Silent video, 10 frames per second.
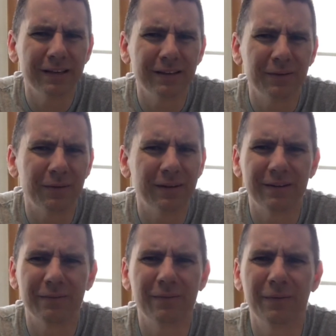What,
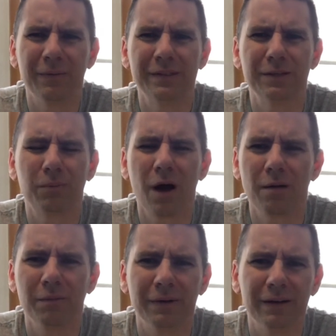what's the
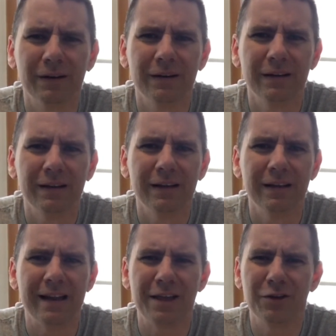problem here?
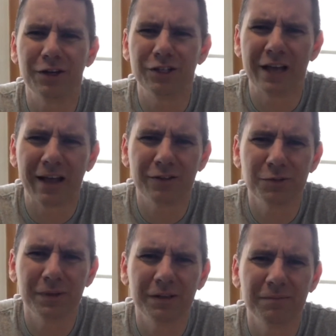Now you're going to challenge me?